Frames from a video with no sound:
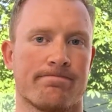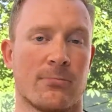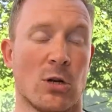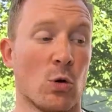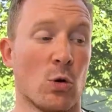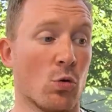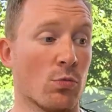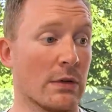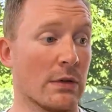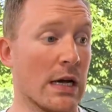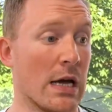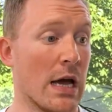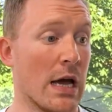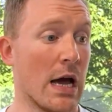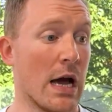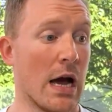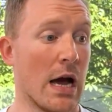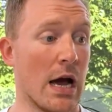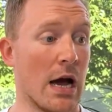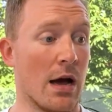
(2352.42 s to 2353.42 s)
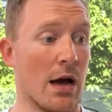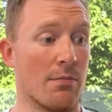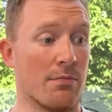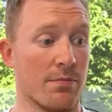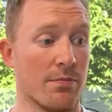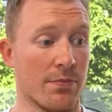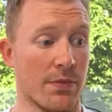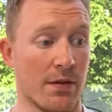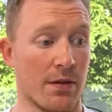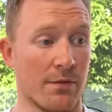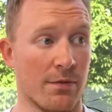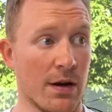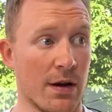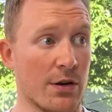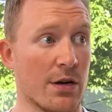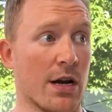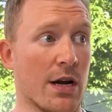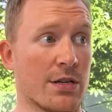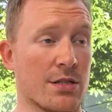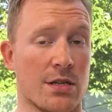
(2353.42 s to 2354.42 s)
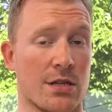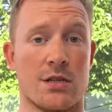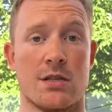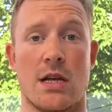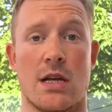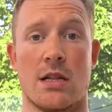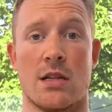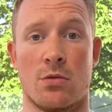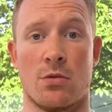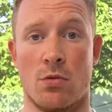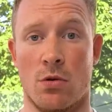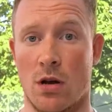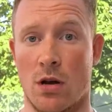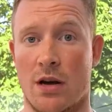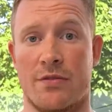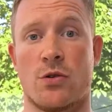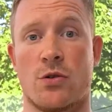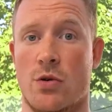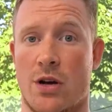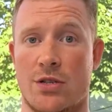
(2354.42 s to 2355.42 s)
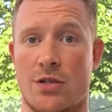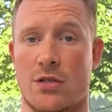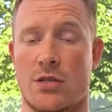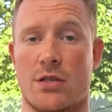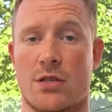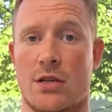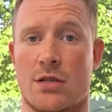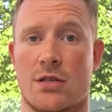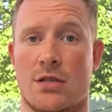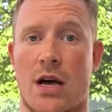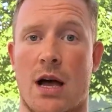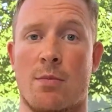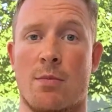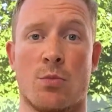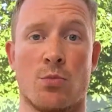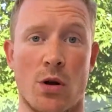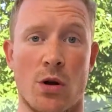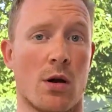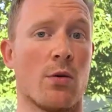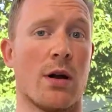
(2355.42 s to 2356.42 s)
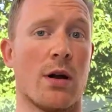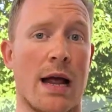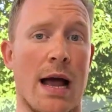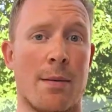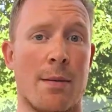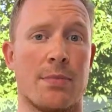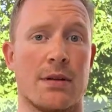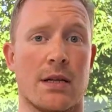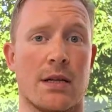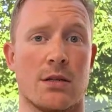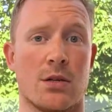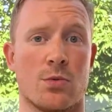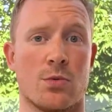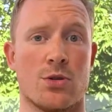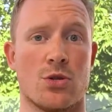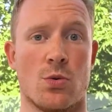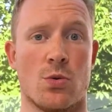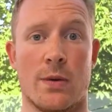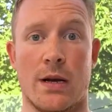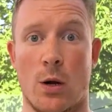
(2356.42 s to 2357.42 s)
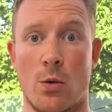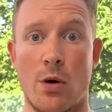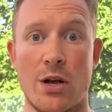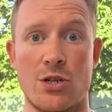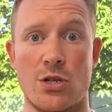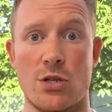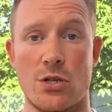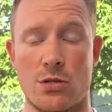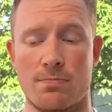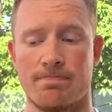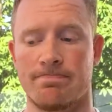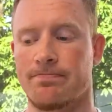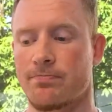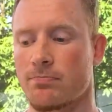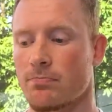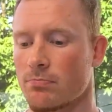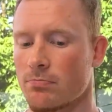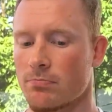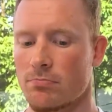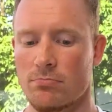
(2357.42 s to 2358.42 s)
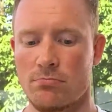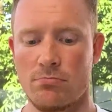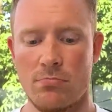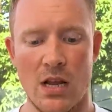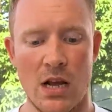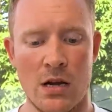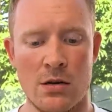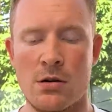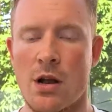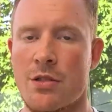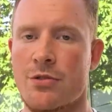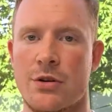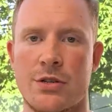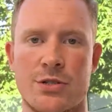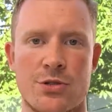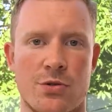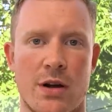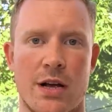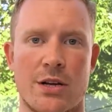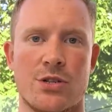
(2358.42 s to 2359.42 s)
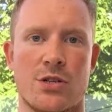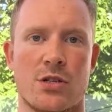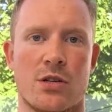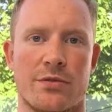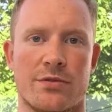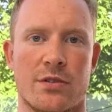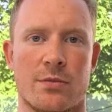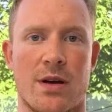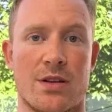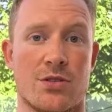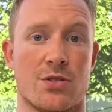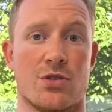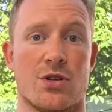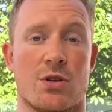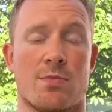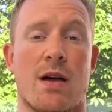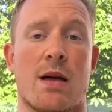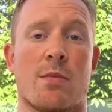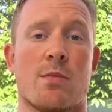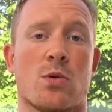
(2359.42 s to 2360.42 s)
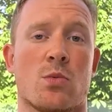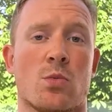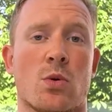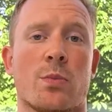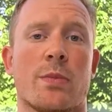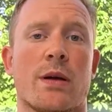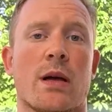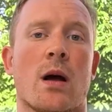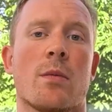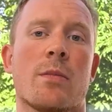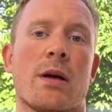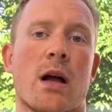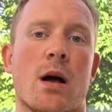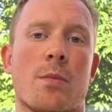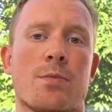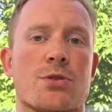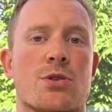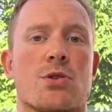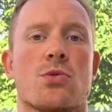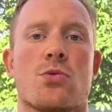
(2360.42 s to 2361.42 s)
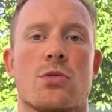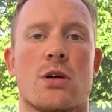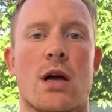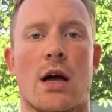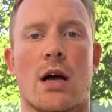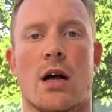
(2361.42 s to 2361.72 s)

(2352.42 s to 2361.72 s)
Cool. Very nice to see. There were a lot of questions this time. I'm really, really happy that there were so many questions. Another iteration of the Messaging Maven will be coming up soon.